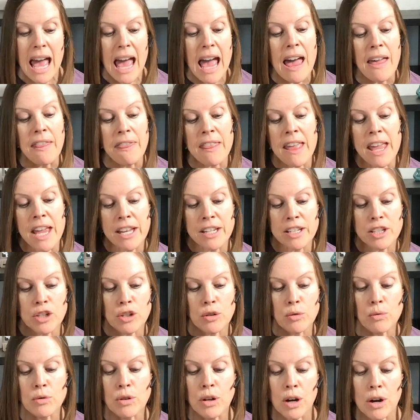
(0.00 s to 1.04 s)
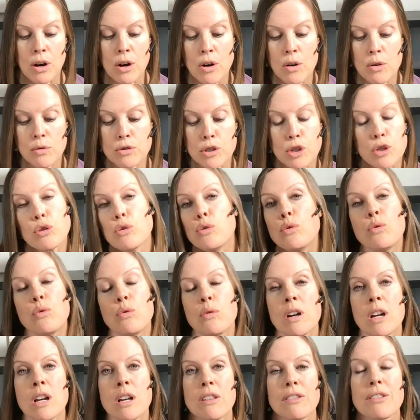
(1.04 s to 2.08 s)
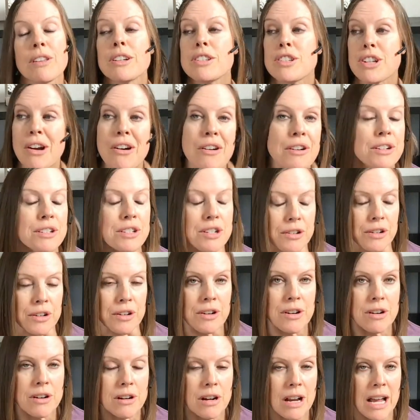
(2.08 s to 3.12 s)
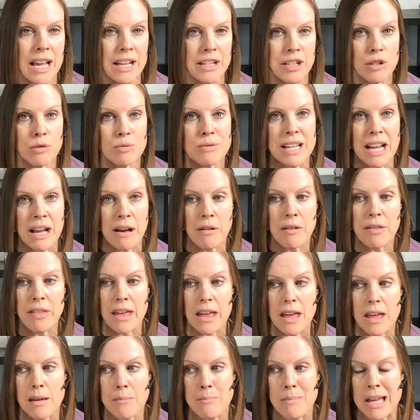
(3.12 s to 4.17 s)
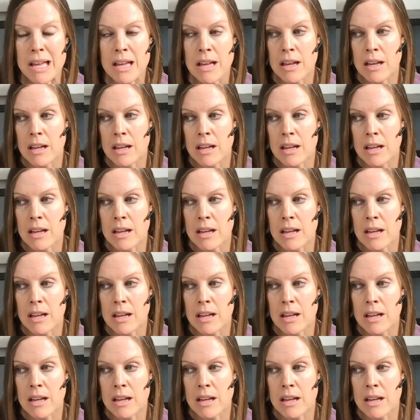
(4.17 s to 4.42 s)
and then you go to the doctor and you tell them,